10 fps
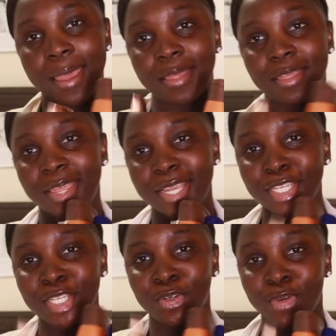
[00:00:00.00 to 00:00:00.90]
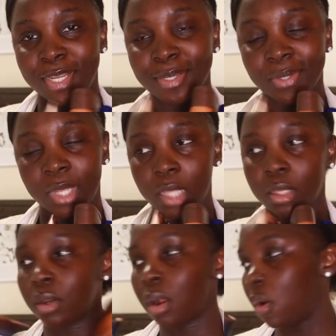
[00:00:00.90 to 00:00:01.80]
And these three
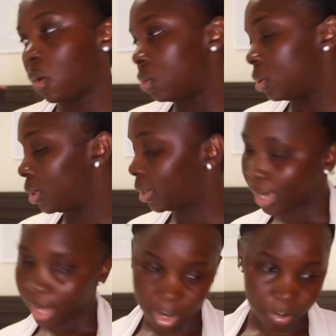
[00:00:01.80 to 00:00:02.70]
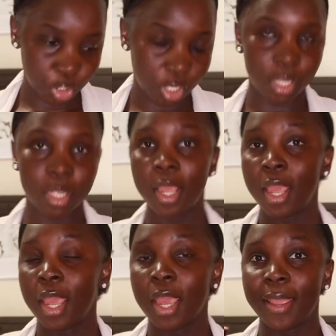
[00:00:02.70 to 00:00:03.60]
together, OMG.
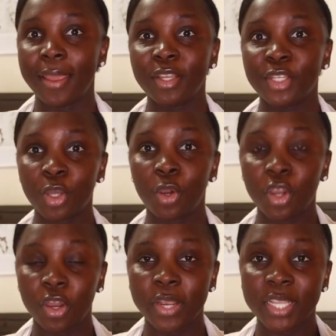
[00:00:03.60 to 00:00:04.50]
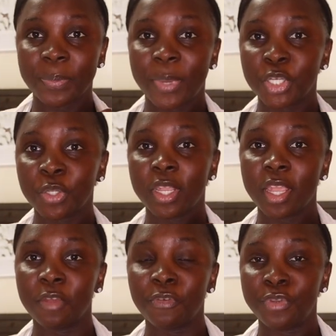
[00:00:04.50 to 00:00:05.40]
It is so good, especially
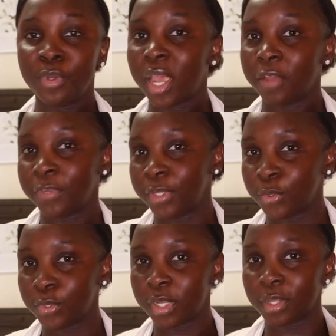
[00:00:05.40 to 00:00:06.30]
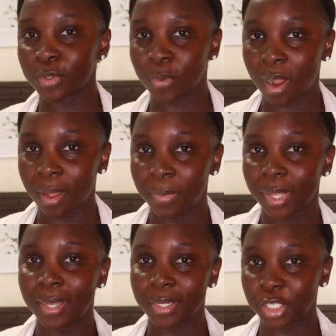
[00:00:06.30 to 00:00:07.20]
if you have used a scrub
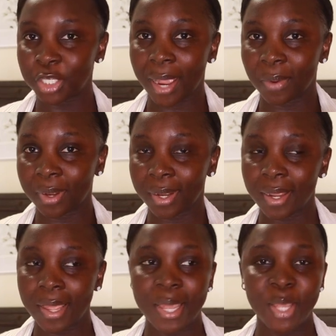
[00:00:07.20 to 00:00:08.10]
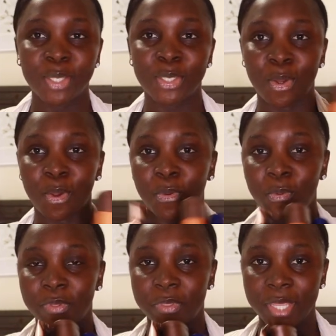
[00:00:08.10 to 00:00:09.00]
in the shower.
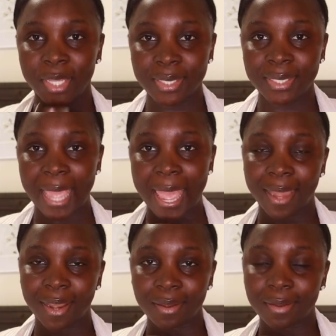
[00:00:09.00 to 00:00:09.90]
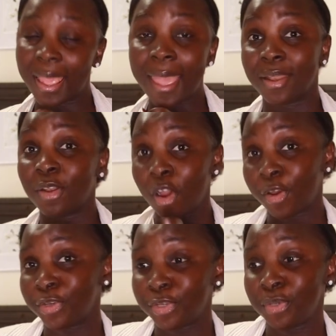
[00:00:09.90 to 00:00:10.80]
So this added, added
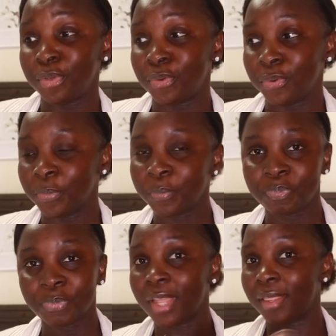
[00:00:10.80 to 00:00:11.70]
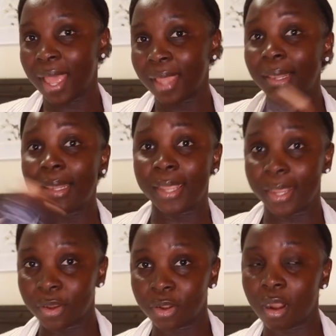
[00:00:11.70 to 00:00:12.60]
on to that
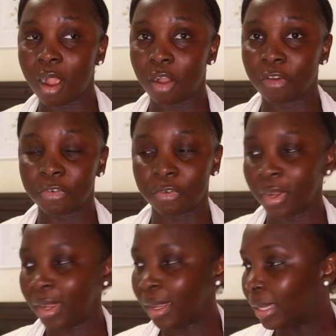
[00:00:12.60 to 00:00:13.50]
layer of